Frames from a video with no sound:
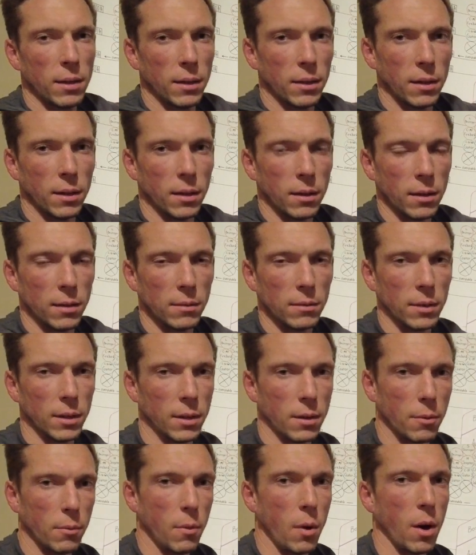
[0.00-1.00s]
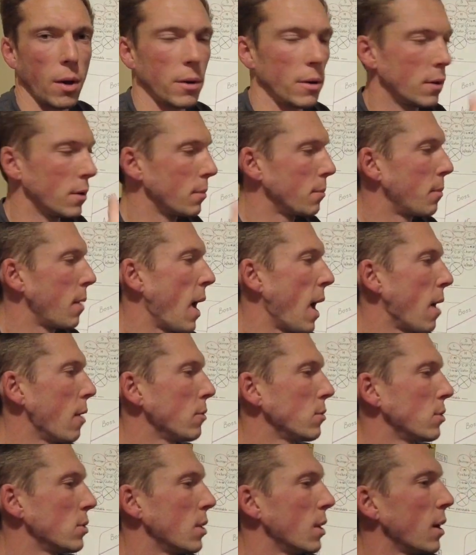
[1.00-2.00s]
like a water
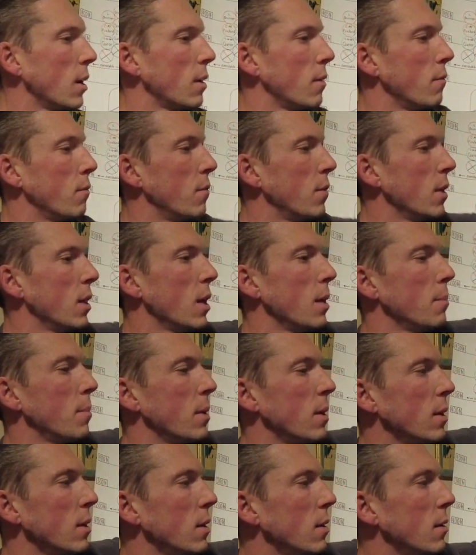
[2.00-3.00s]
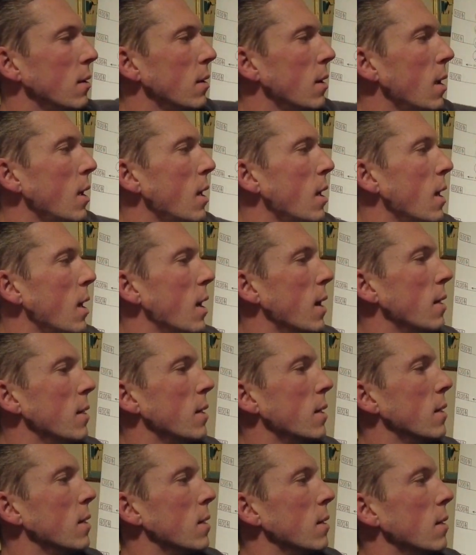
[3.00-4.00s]
pouch that I can fill up in here. And
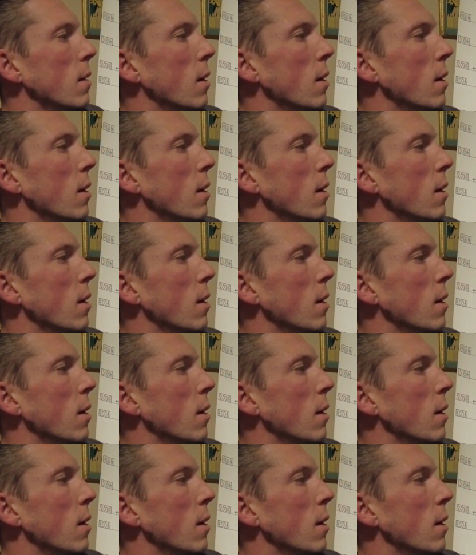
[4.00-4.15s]
then